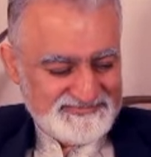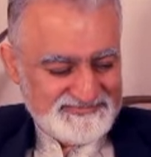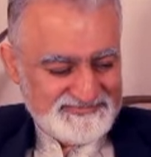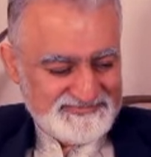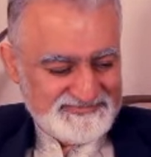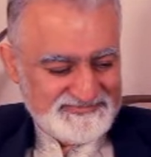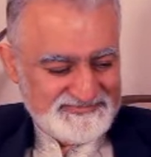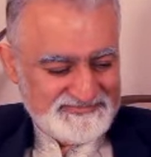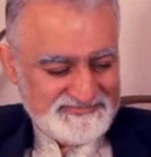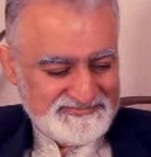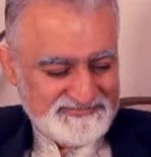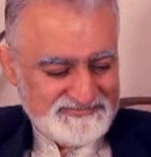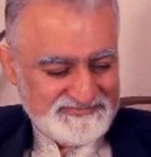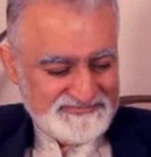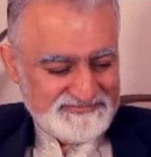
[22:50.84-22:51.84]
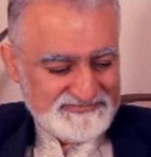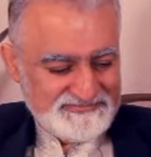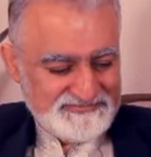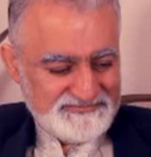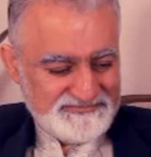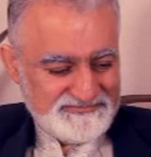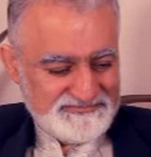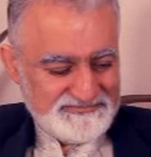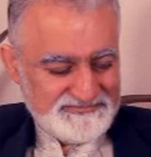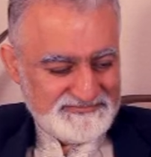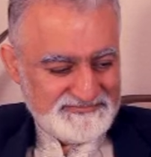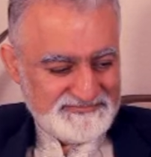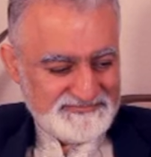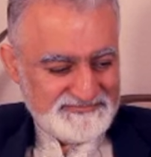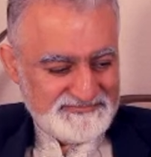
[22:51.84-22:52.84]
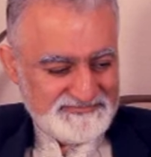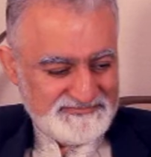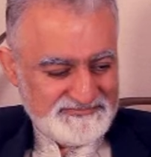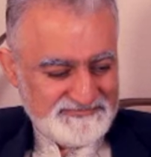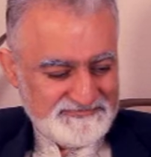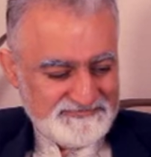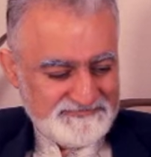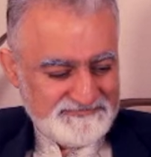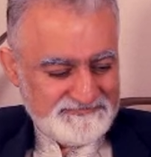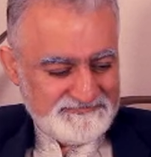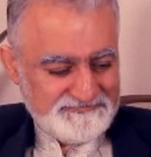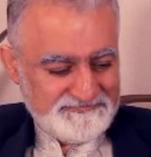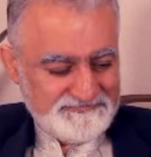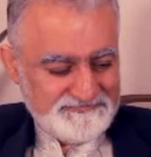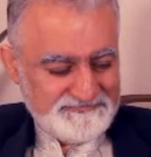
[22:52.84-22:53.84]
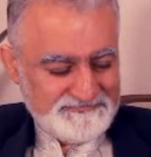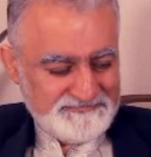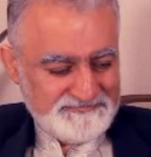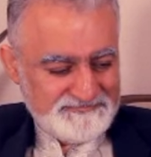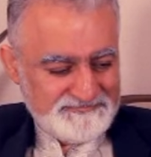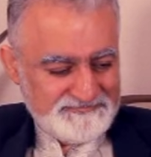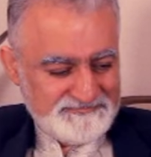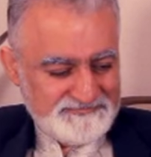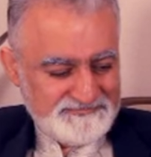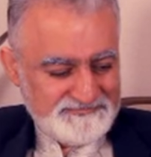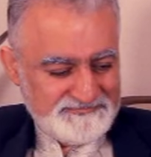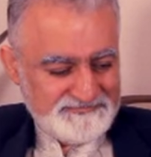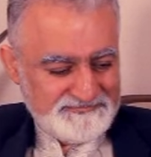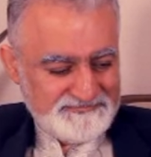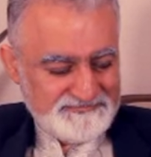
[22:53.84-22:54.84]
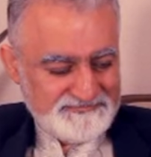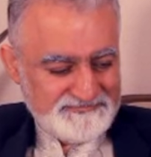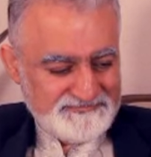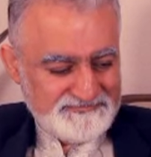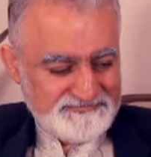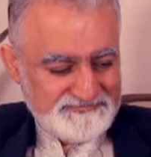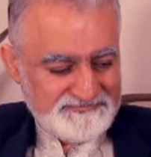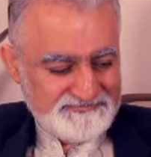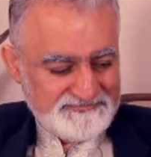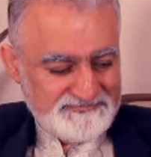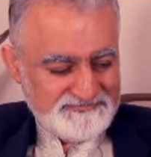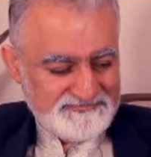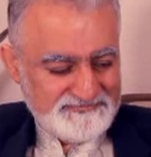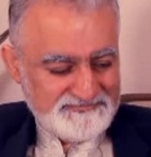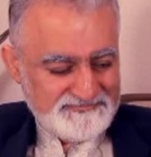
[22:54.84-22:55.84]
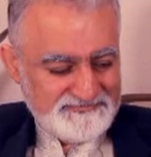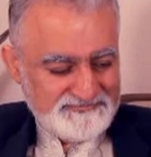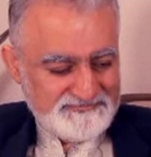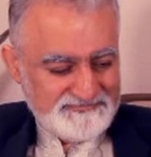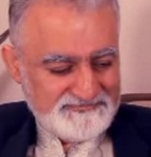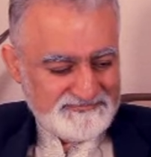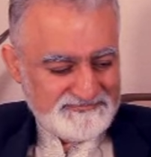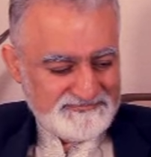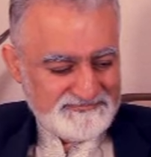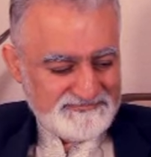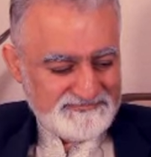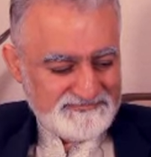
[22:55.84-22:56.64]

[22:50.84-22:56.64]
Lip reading: This person isn't speaking.